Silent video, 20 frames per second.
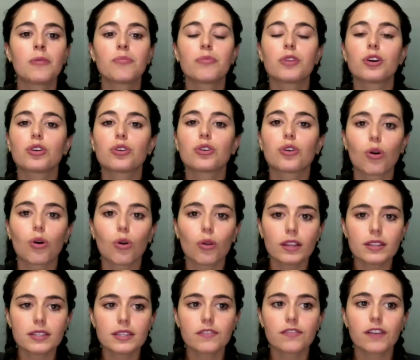The goal
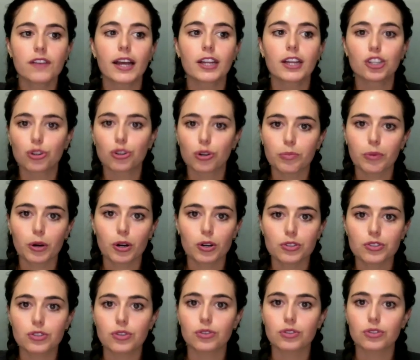is to find your
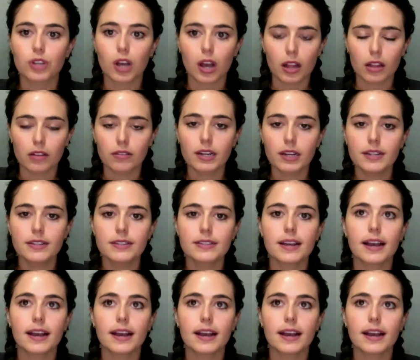personal tolerance.